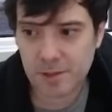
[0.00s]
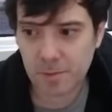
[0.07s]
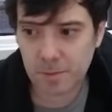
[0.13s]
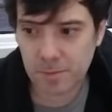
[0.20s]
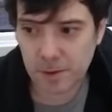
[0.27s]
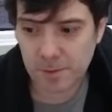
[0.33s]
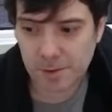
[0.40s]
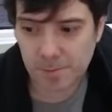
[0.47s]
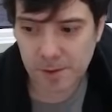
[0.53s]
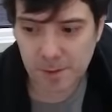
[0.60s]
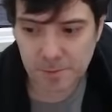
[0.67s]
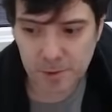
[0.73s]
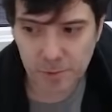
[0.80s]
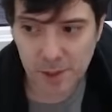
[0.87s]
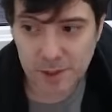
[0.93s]
I mean, maybe
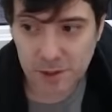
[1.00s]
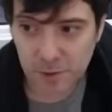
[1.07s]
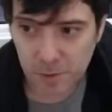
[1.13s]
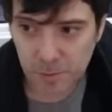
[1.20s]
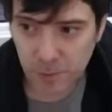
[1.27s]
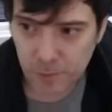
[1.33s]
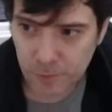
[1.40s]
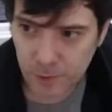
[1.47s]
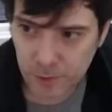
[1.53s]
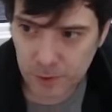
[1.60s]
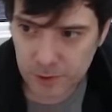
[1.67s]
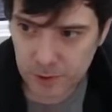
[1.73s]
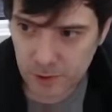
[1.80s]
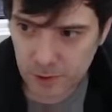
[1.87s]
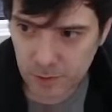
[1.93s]
sometimes the rest of their
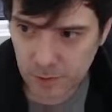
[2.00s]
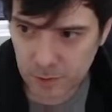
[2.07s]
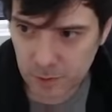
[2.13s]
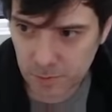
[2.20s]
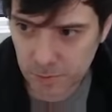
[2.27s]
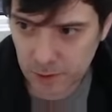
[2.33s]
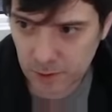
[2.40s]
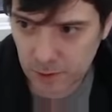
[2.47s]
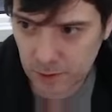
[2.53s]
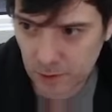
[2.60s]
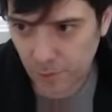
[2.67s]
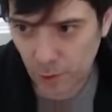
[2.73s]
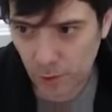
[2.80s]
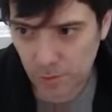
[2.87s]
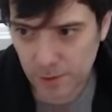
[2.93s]
portfolio, it could be
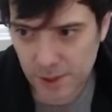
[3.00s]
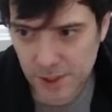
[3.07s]
firm